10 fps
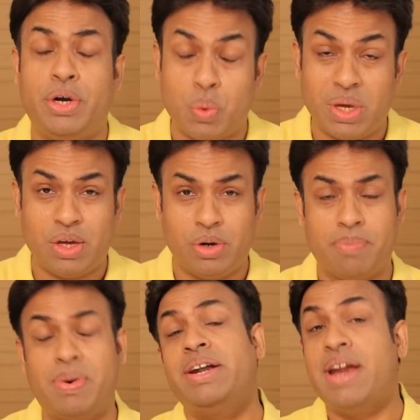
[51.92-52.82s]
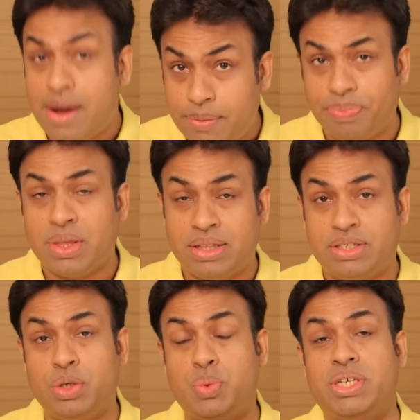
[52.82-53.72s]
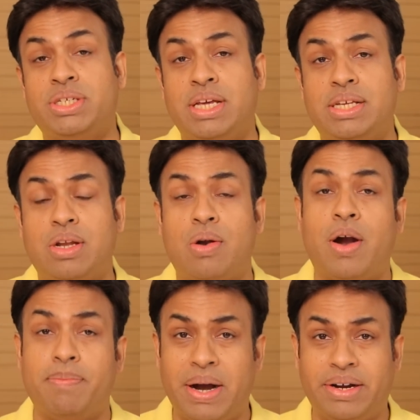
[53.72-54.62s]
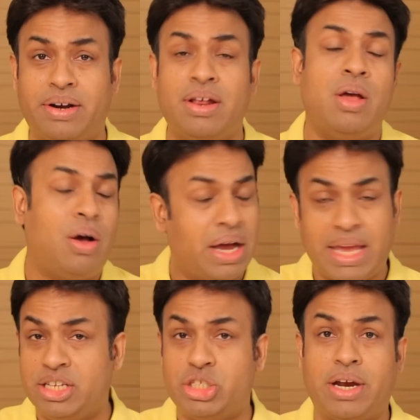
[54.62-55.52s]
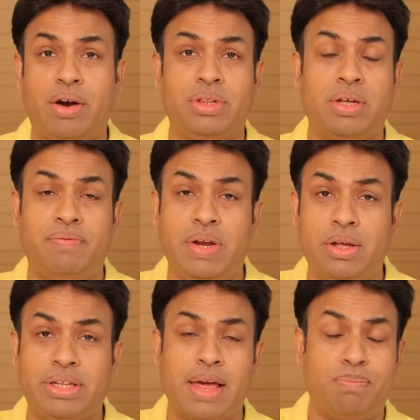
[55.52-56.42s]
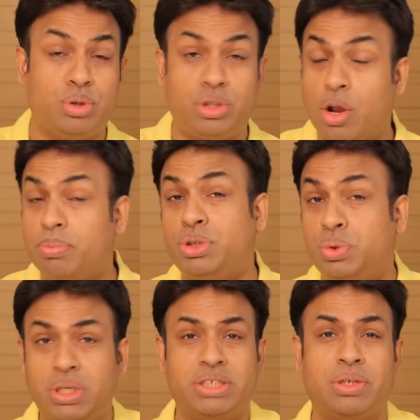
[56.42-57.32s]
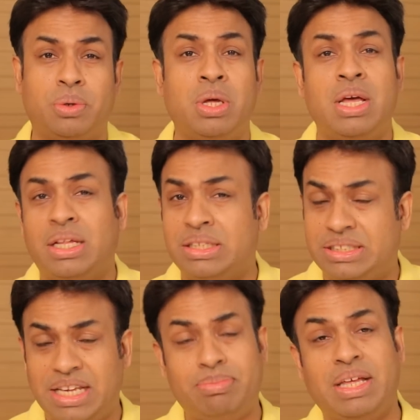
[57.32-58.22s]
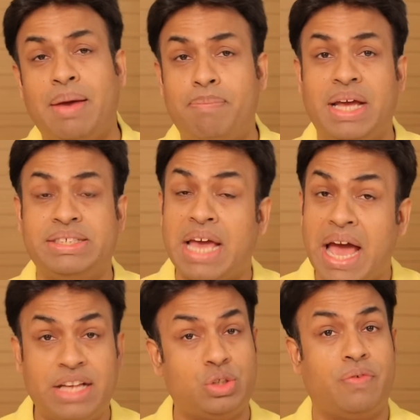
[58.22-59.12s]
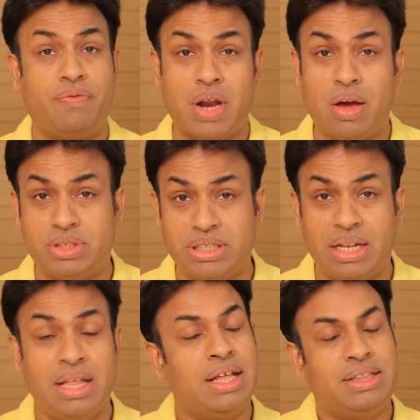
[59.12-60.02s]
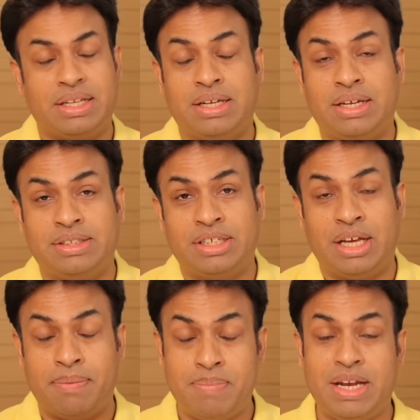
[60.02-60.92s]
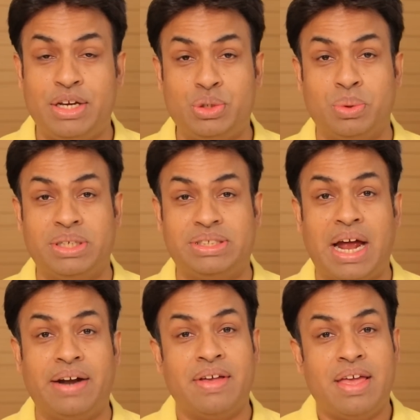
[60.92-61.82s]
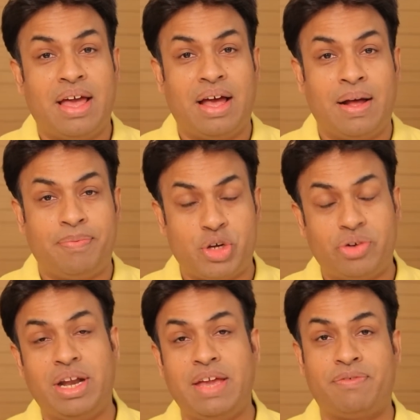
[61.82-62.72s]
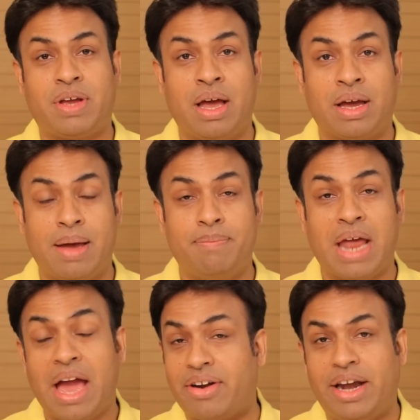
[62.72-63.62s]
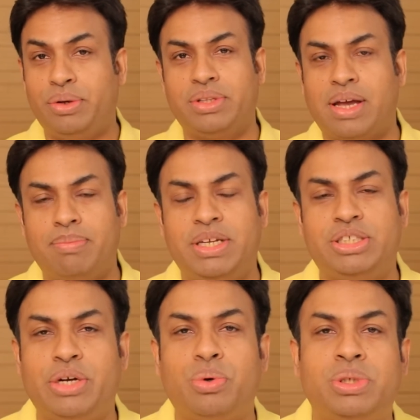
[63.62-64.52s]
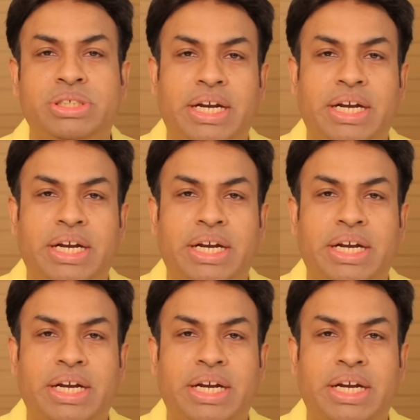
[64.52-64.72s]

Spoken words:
doing YouTube. But now the situation is a lot better. Again, check out the video that I posted almost 2 years ago. The same thing applies as of now still. The main issue is that generally if I write to the companies, they don't